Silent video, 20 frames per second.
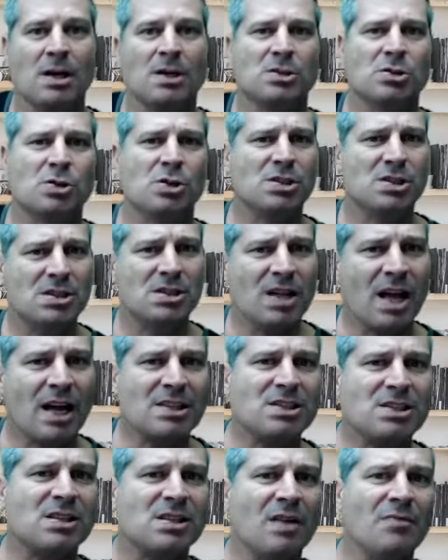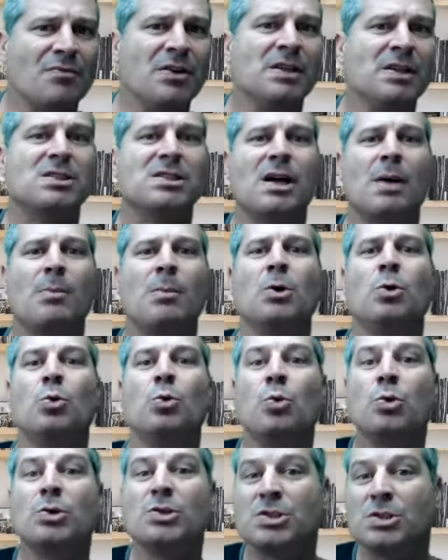So it's not something someone
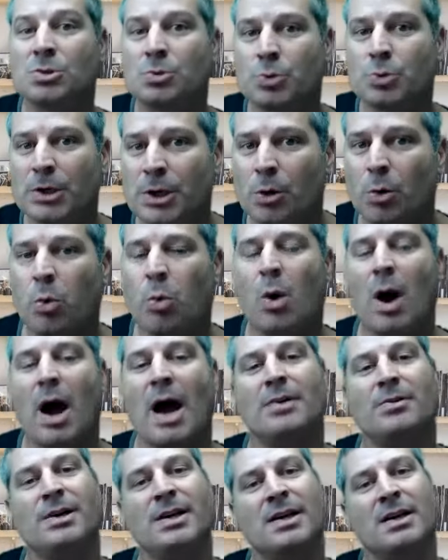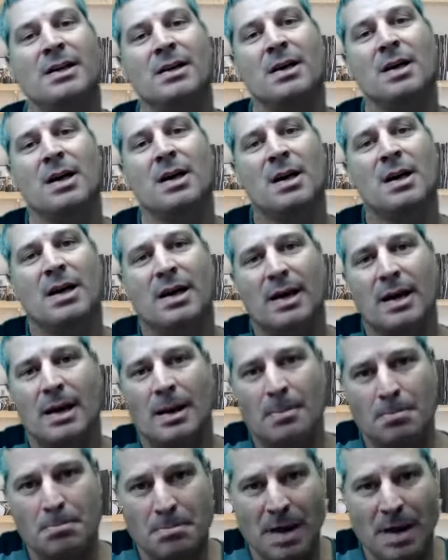who is requiring a
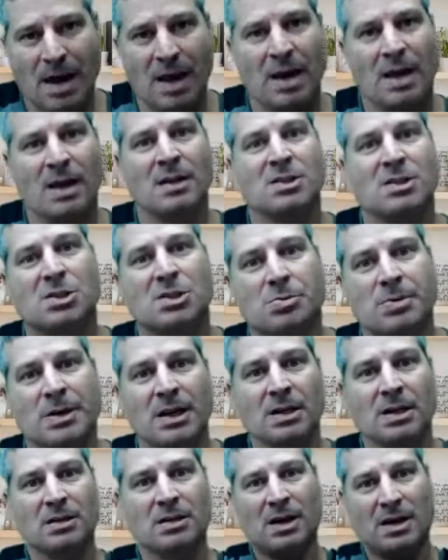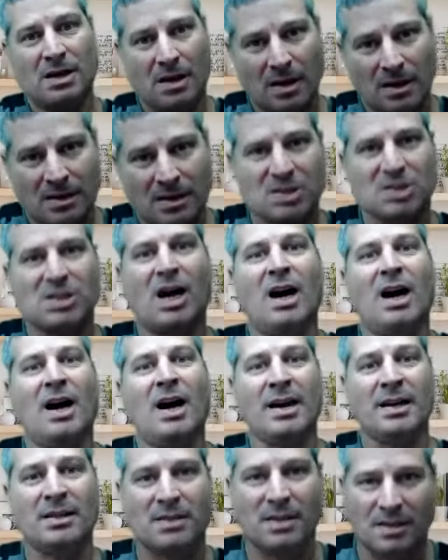main street kind of
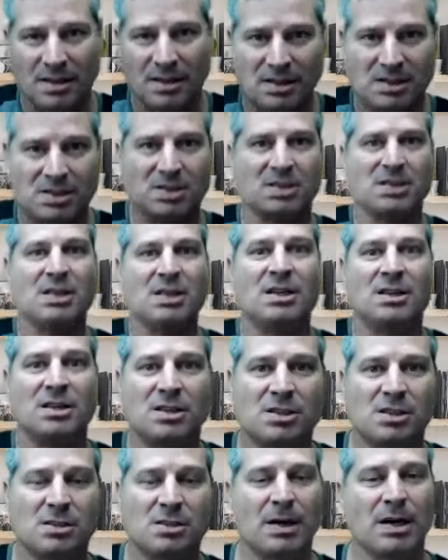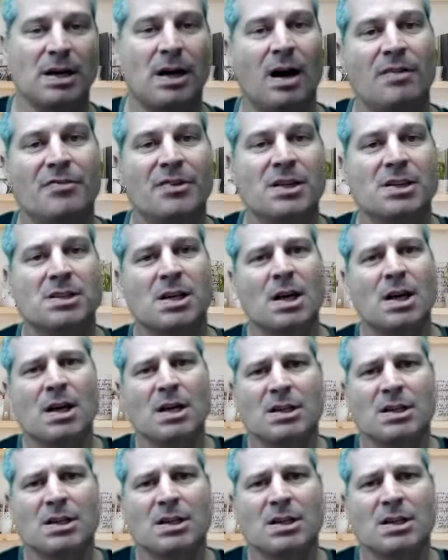sign that they see, this is my office.